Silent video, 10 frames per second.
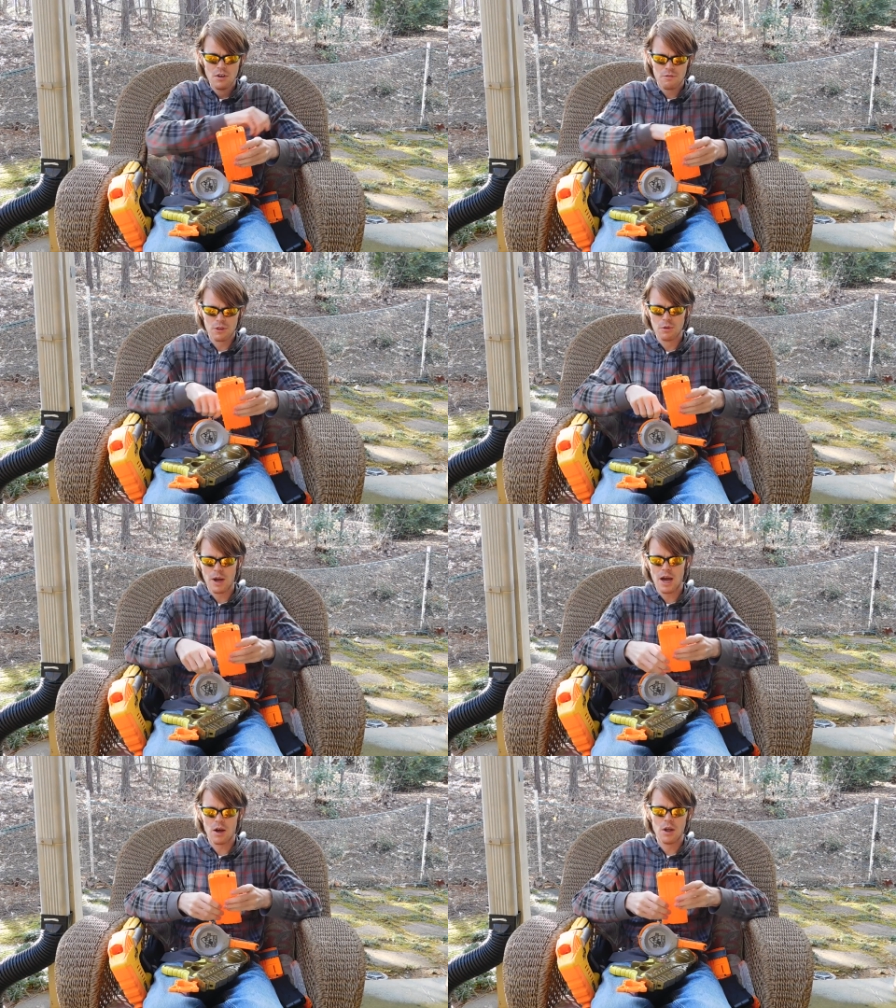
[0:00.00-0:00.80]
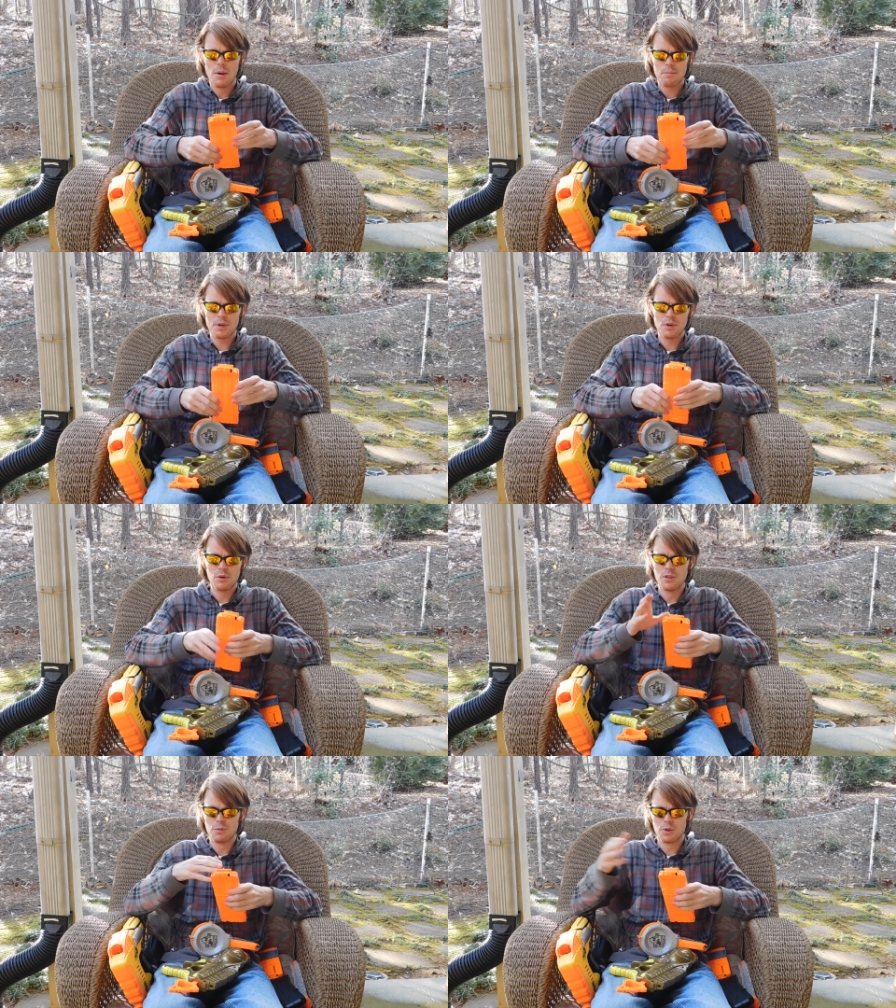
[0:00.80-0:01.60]
flew out. Pew,
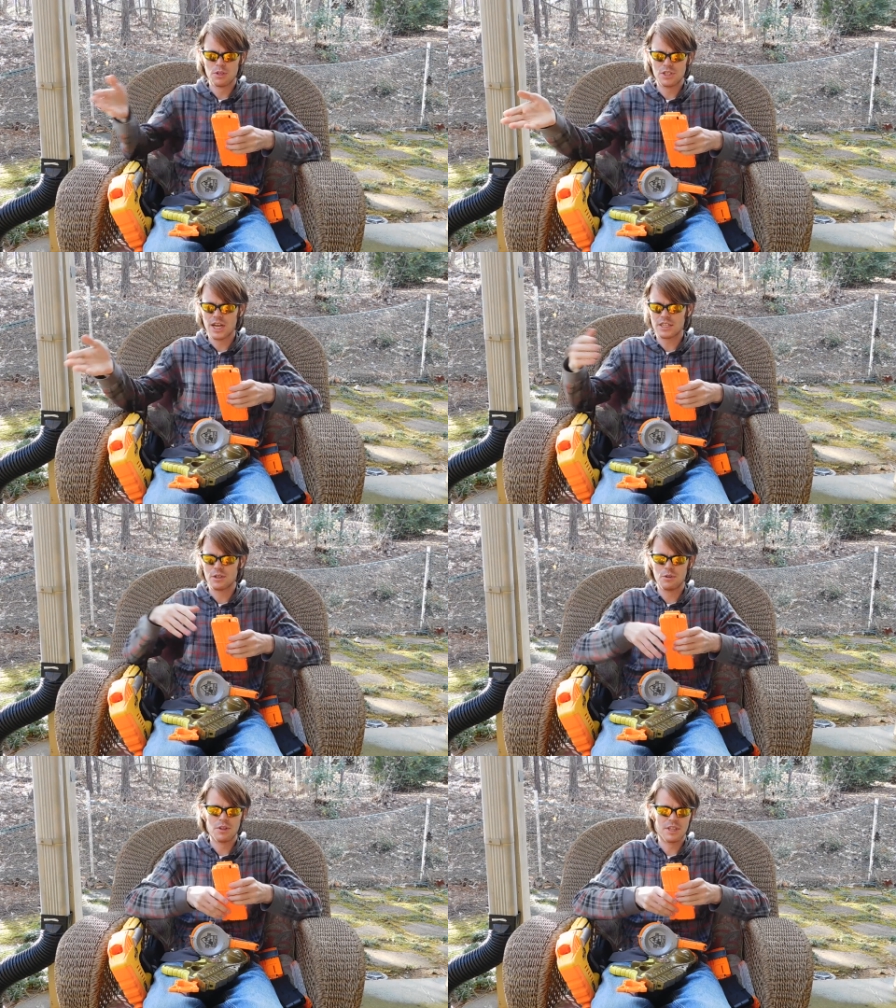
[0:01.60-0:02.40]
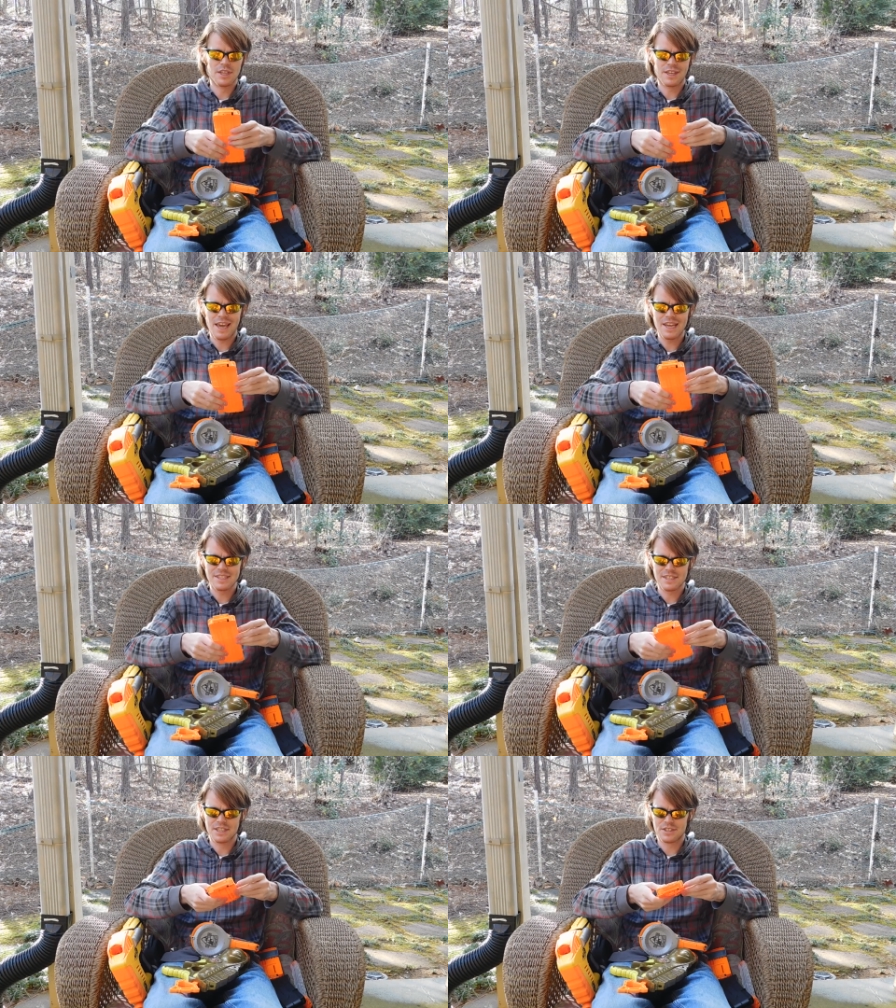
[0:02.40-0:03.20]
and then were ejected the casing.